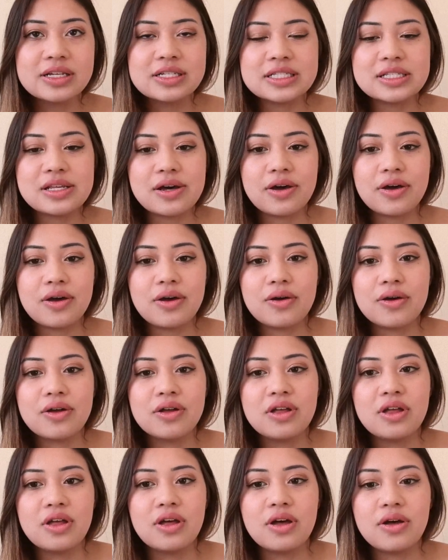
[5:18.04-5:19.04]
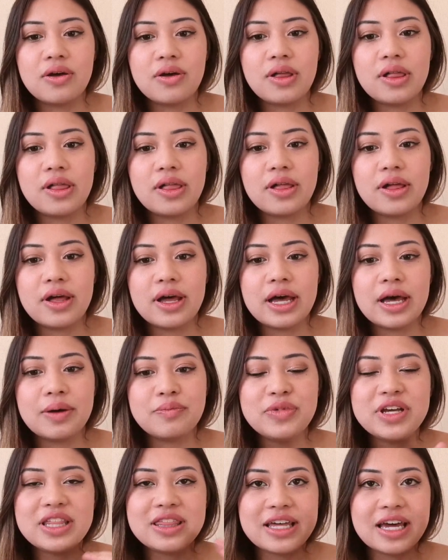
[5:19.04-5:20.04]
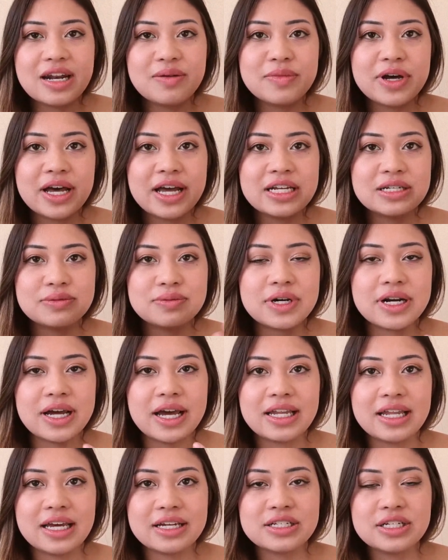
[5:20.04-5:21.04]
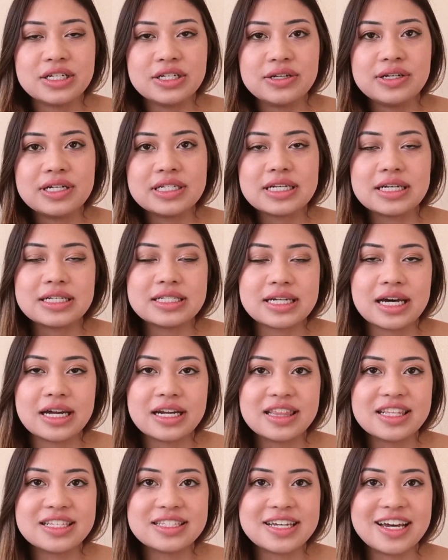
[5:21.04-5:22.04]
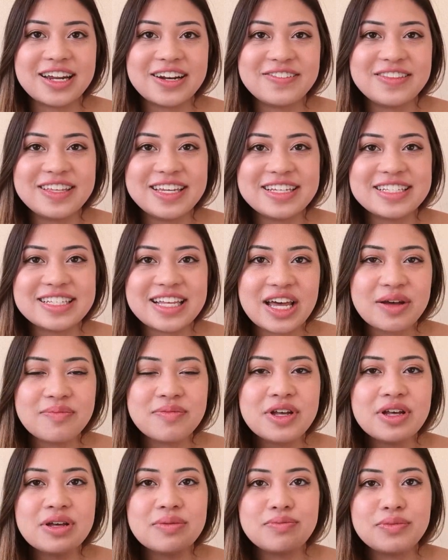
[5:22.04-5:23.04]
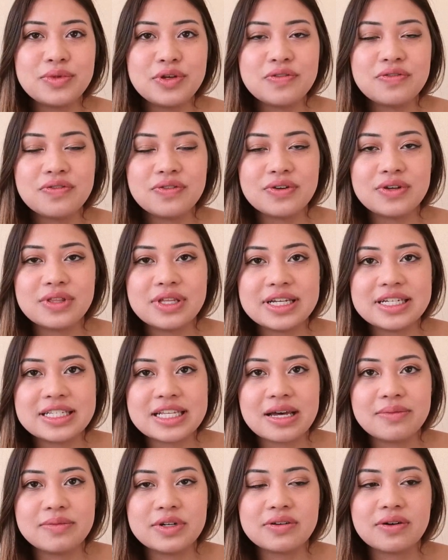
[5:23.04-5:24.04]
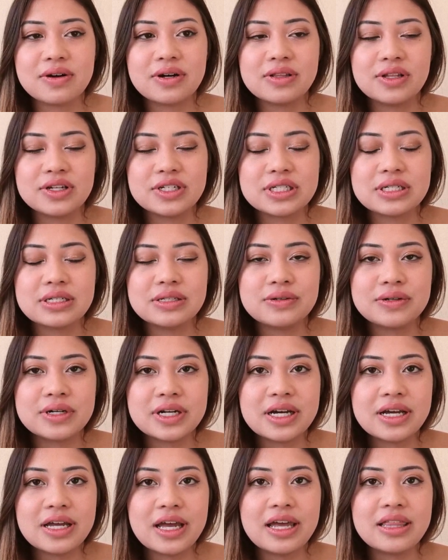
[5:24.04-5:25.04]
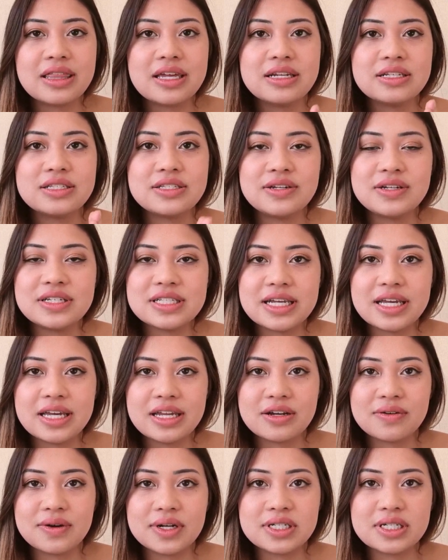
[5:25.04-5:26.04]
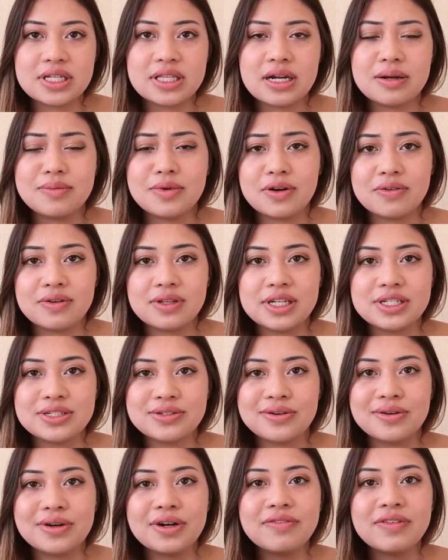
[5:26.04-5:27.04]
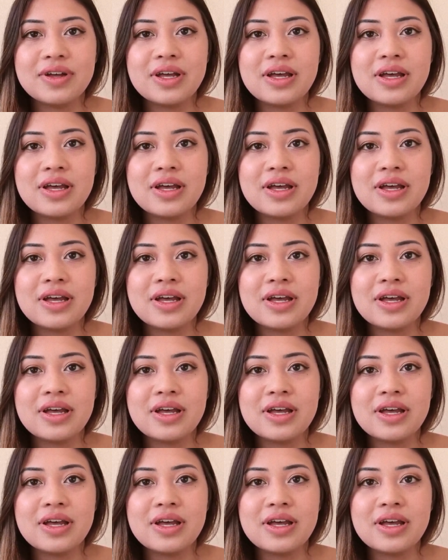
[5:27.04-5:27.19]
So with that in mind, what I like to do is I start at the start of the exam, move through the exam in chronological order, and then as soon as I hit a question that I'm not really sure of,